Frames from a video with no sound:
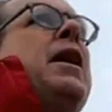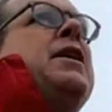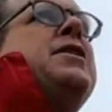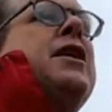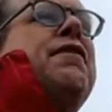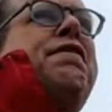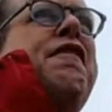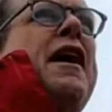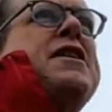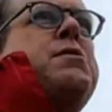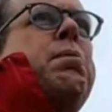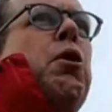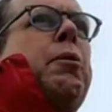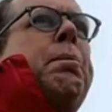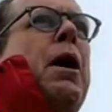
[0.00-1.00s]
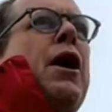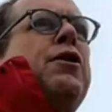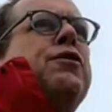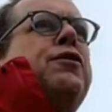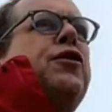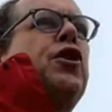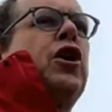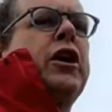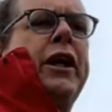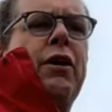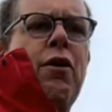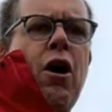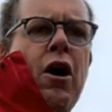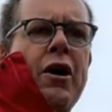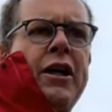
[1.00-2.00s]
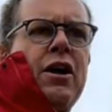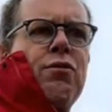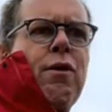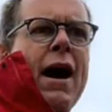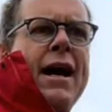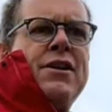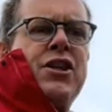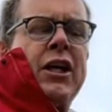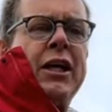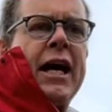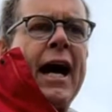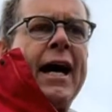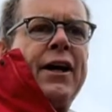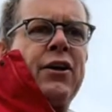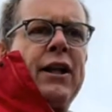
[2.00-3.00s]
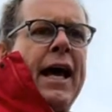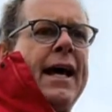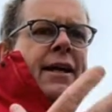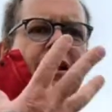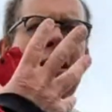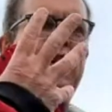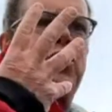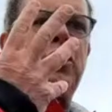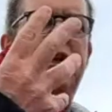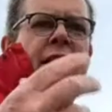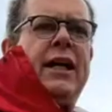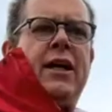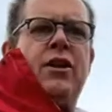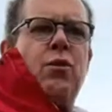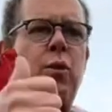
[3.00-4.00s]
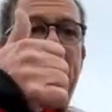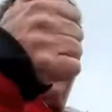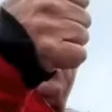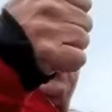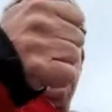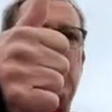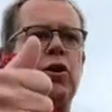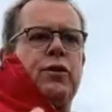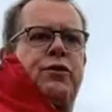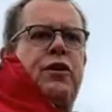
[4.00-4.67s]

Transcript: he did a Facebook post earlier on in a raging gale, and you couldn't hear the wind at all.